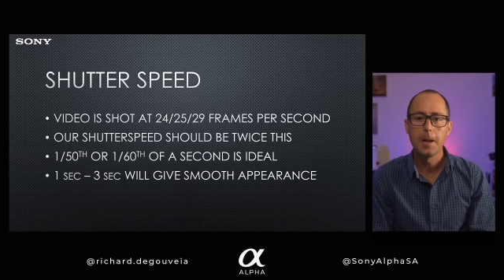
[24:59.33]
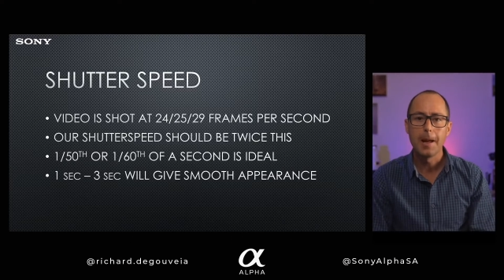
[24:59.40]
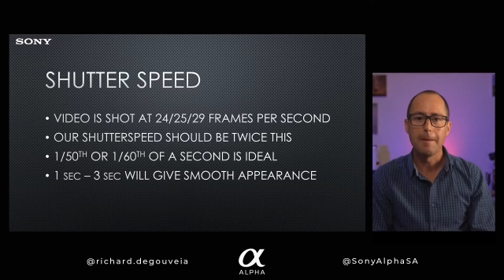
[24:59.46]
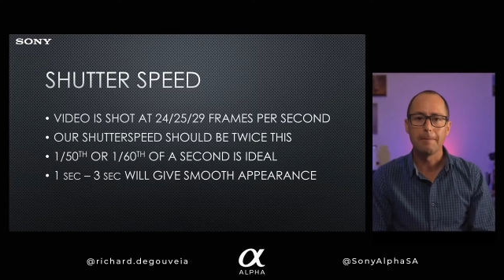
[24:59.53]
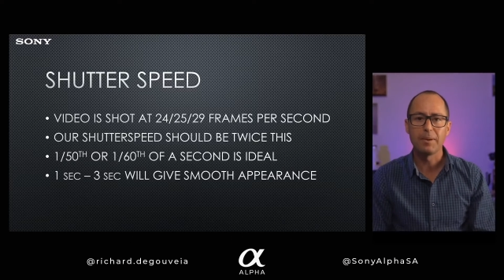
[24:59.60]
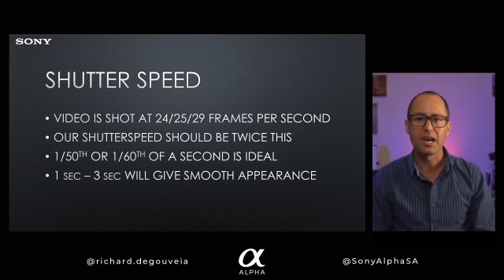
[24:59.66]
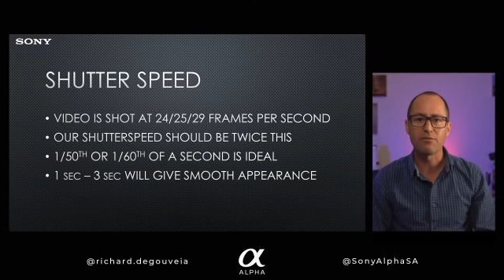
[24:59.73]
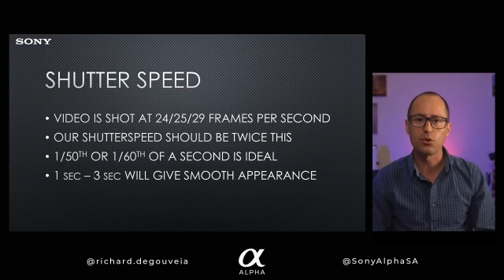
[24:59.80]

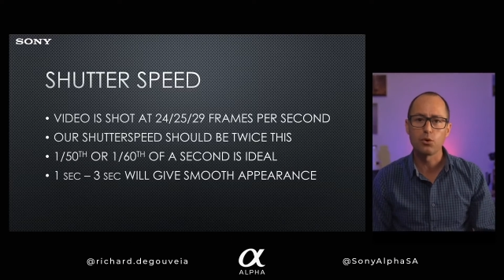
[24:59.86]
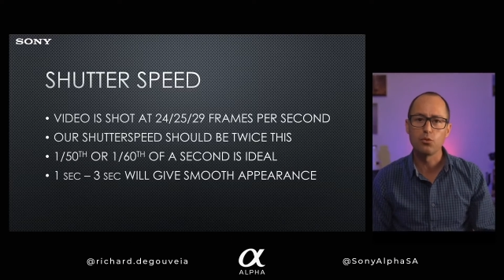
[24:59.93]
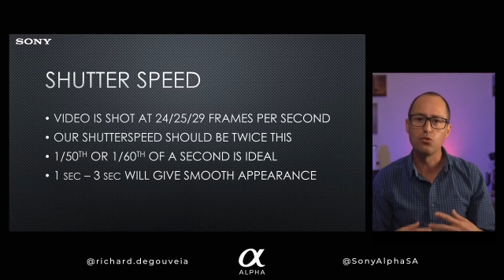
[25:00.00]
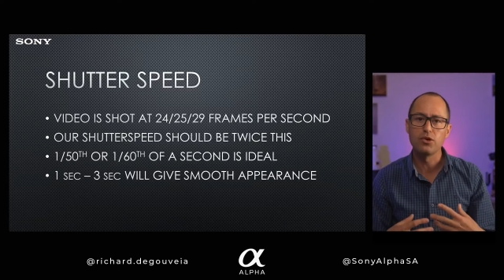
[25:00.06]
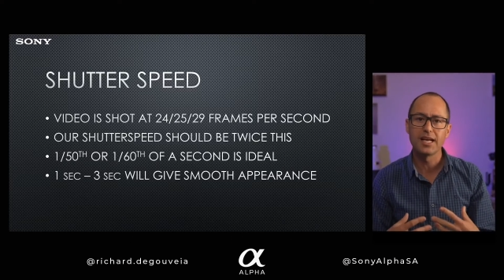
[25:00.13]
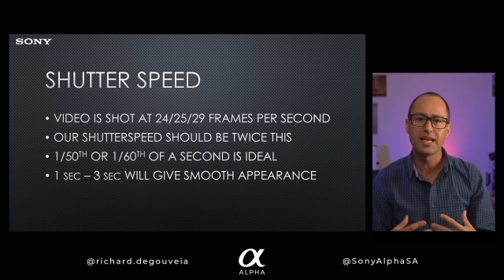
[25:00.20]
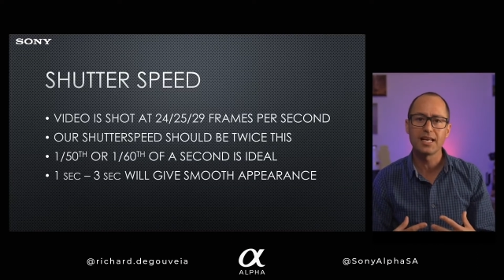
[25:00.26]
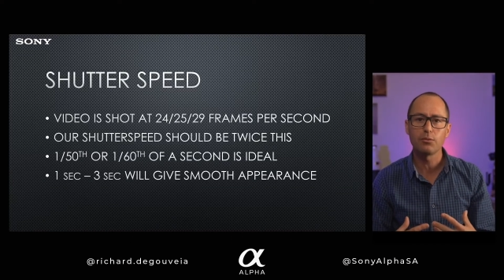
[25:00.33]
But if you
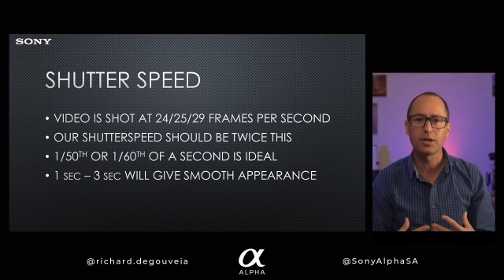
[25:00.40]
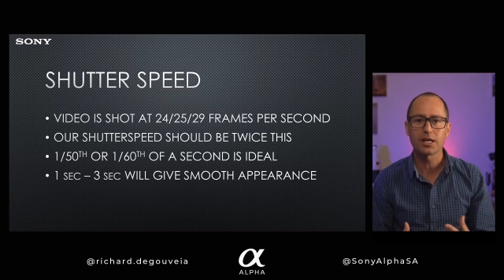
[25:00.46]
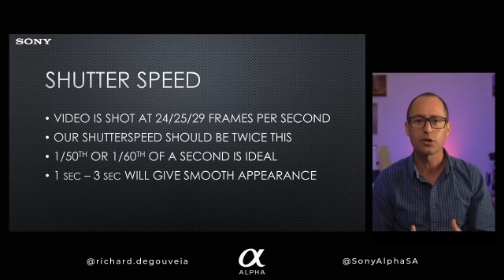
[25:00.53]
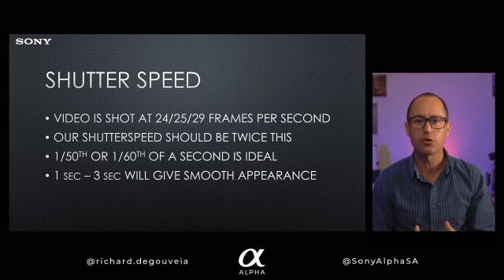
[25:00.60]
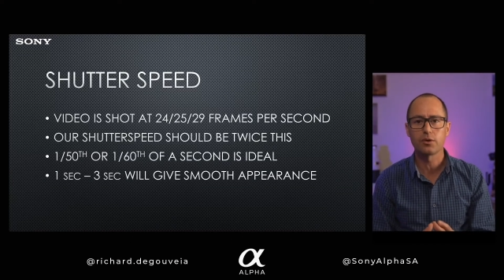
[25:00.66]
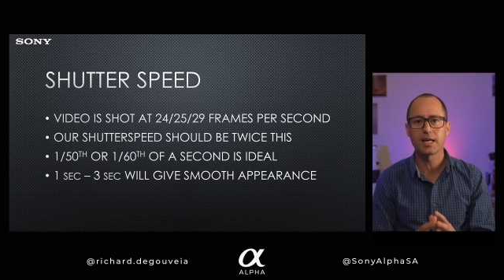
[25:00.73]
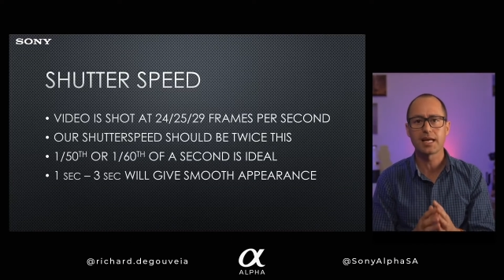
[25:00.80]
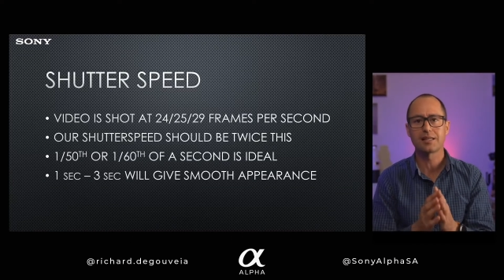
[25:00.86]
really want to
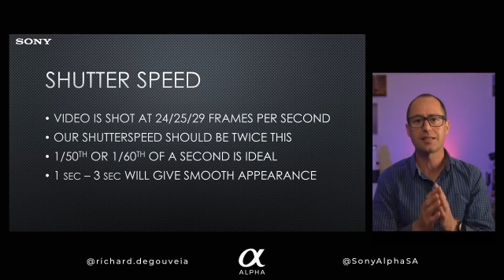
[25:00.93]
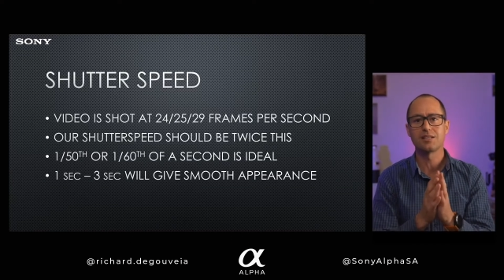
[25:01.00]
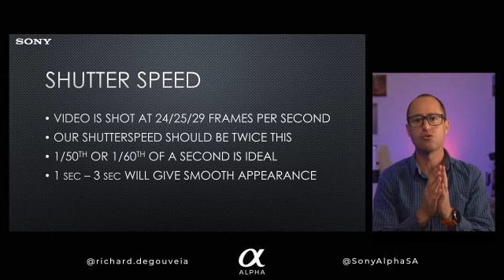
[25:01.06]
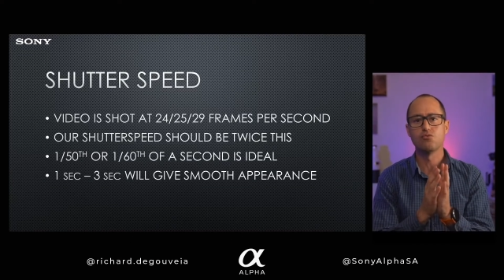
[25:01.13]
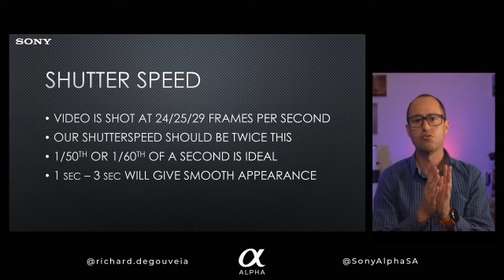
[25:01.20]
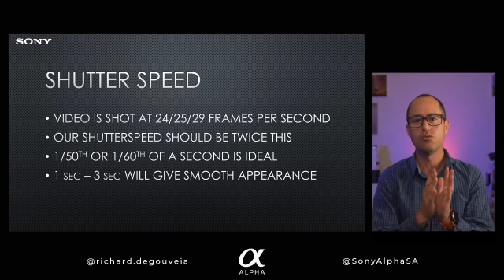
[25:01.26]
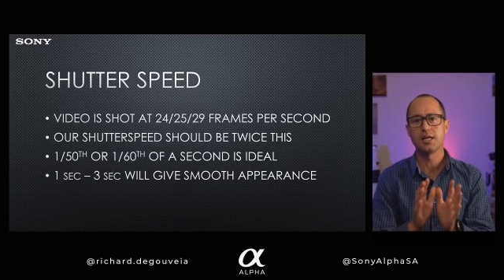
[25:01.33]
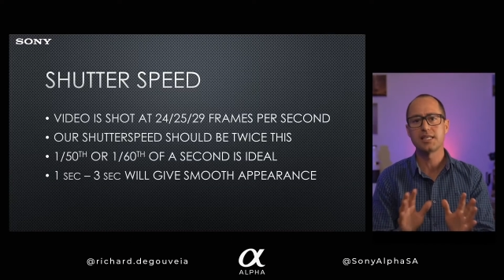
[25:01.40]
create this
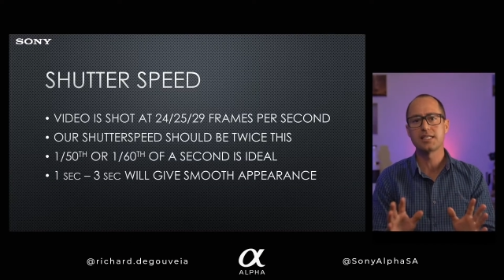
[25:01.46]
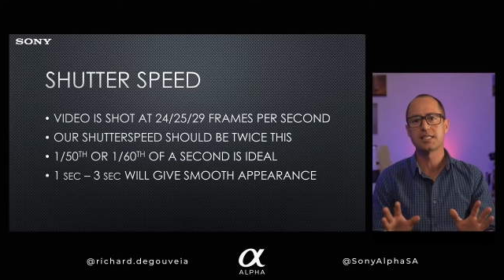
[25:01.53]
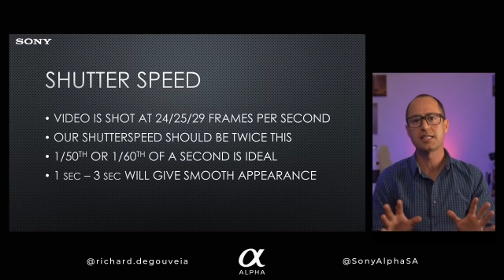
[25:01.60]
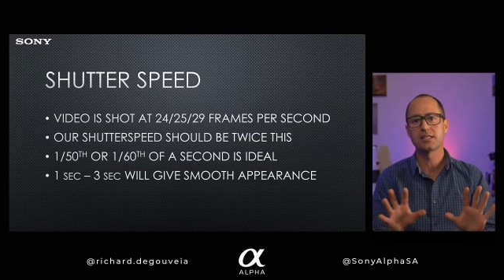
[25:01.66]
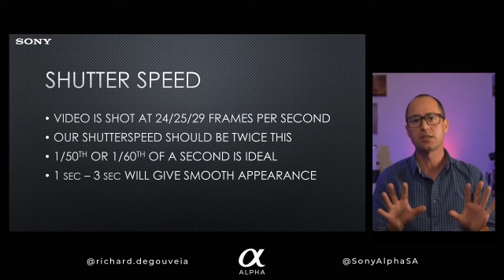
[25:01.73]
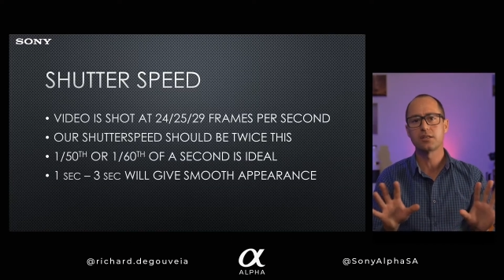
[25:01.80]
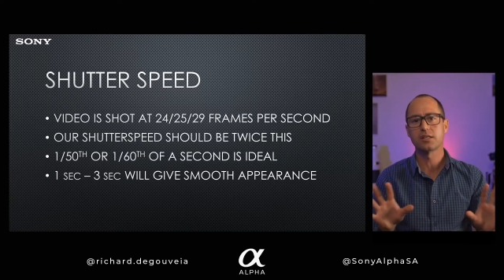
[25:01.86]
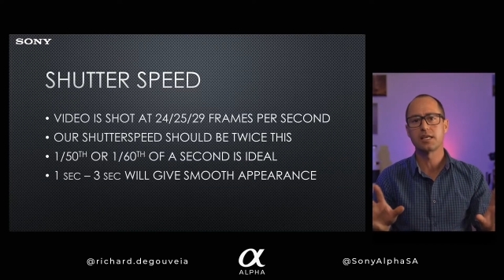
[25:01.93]
really
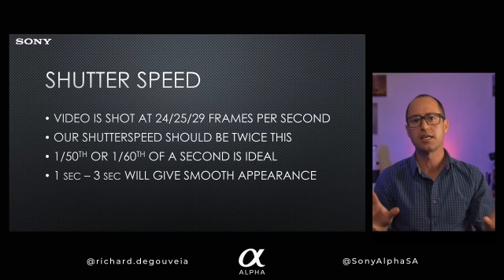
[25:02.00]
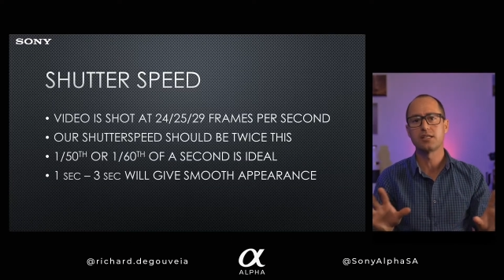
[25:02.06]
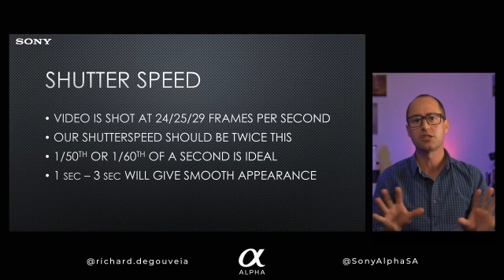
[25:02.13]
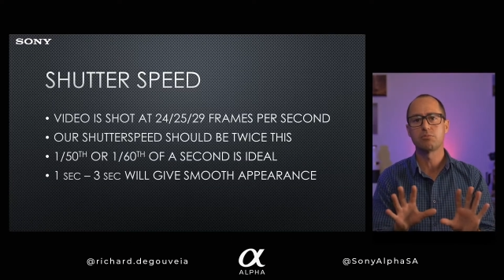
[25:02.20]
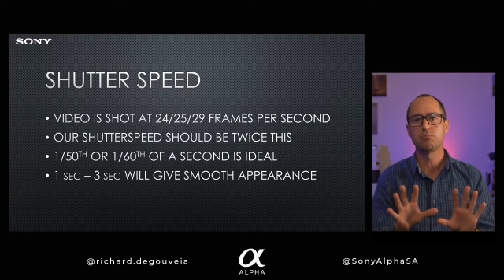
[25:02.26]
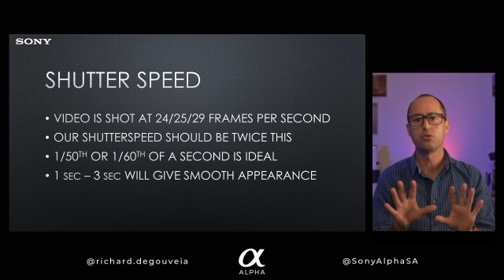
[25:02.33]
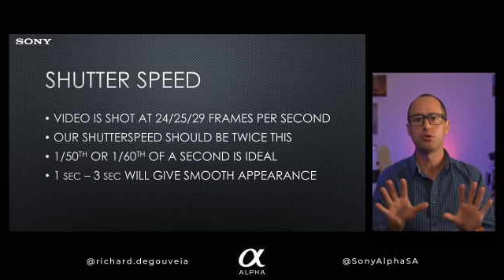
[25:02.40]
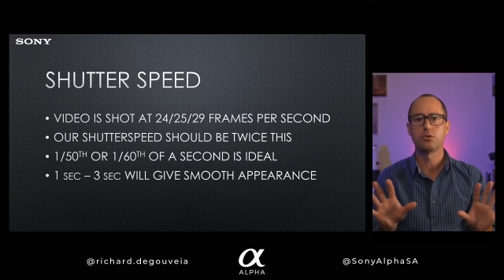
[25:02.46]
silky,
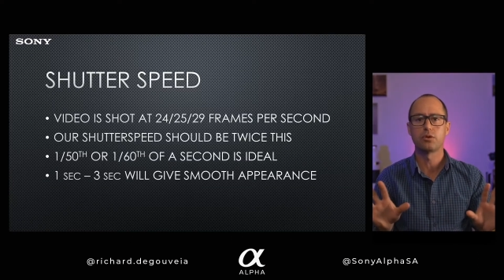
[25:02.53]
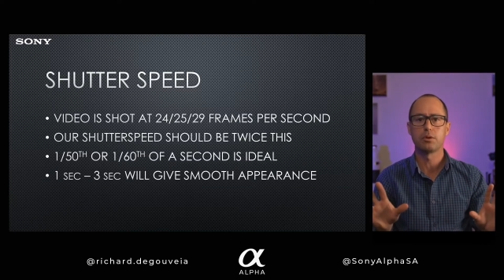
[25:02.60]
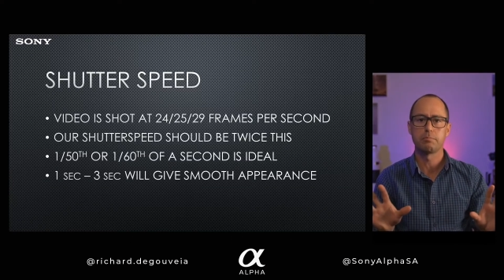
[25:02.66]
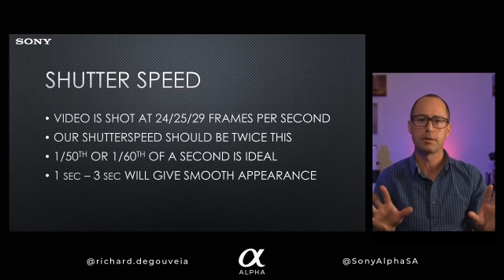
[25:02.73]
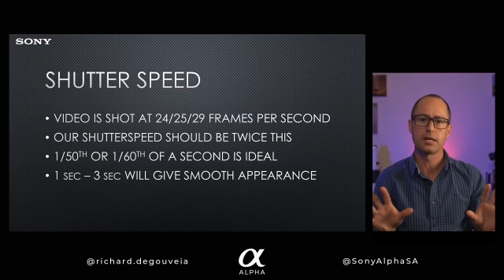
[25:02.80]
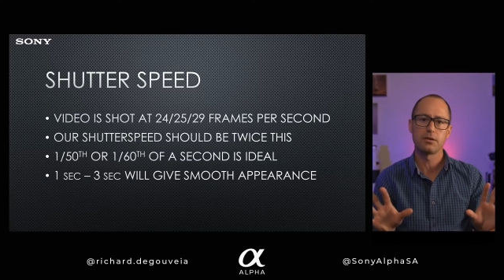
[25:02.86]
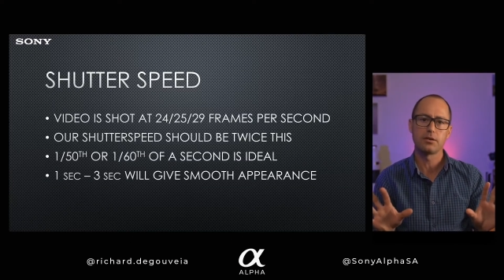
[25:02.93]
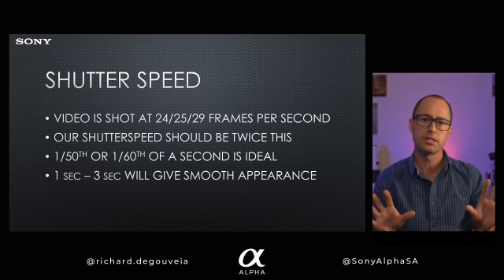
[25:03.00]
smooth
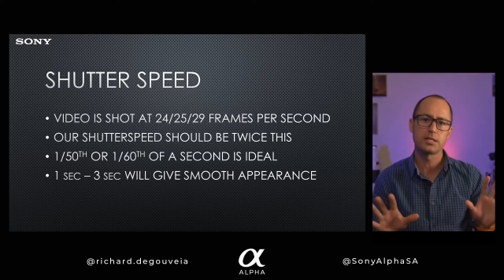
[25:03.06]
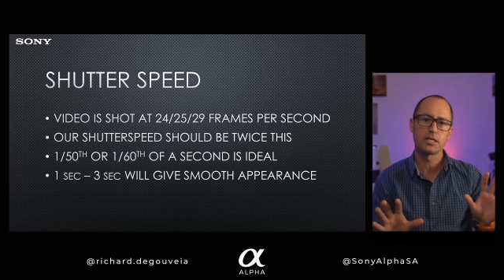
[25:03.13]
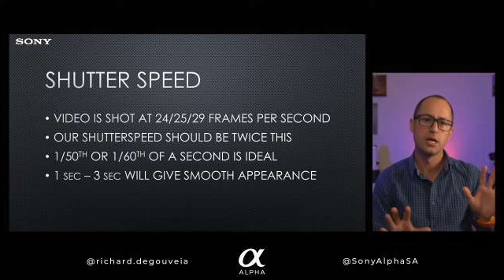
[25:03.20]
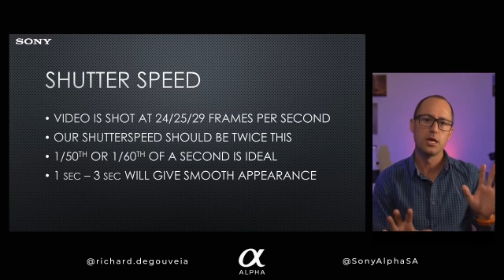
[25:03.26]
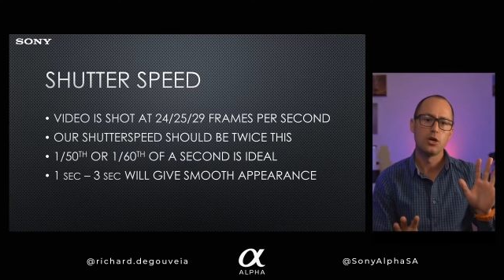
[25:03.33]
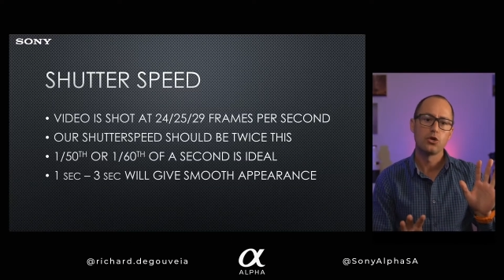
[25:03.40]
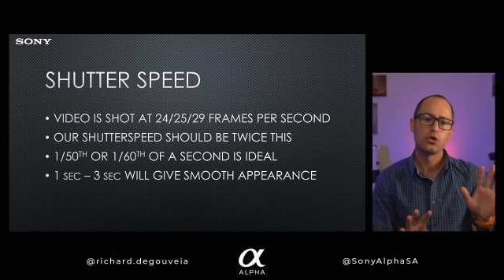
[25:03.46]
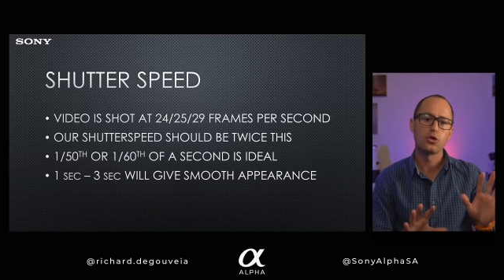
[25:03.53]
appearance,
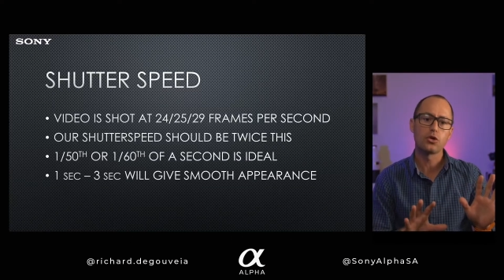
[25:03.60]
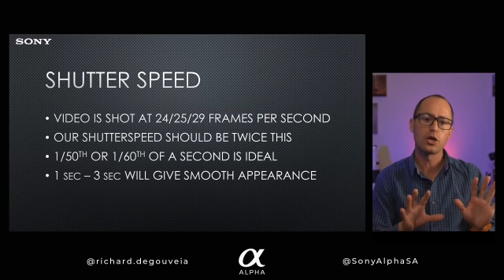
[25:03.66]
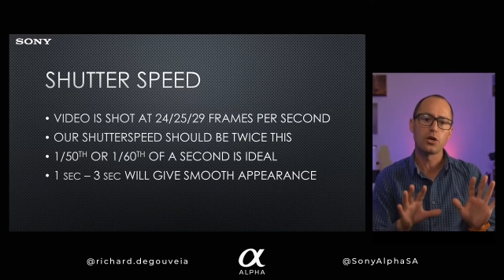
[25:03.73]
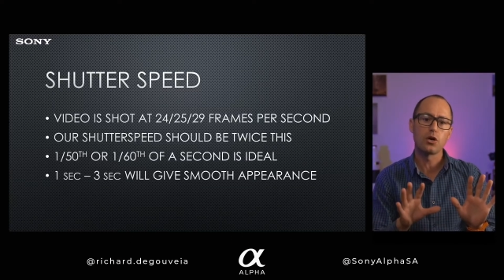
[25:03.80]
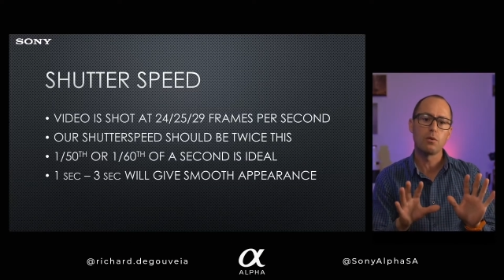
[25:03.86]
you can go